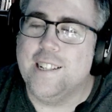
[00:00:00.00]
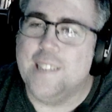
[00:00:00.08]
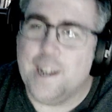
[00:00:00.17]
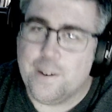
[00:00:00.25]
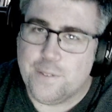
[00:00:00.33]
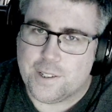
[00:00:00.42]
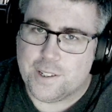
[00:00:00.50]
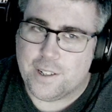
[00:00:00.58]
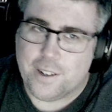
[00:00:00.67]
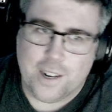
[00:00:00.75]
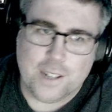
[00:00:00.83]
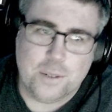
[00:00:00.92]
deficit.
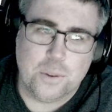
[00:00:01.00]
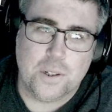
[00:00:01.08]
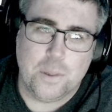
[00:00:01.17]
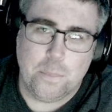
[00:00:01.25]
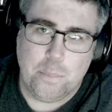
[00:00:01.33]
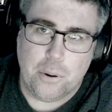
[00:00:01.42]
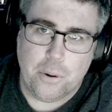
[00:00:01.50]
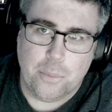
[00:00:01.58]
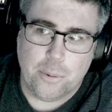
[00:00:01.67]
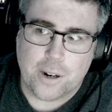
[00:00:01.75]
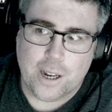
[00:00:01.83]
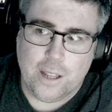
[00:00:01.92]
You're not supposed to burn
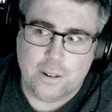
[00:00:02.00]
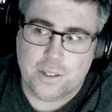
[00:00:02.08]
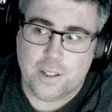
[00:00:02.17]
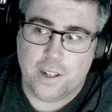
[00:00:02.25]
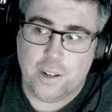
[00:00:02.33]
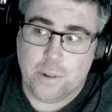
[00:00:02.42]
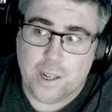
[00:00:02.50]
more calories than you eat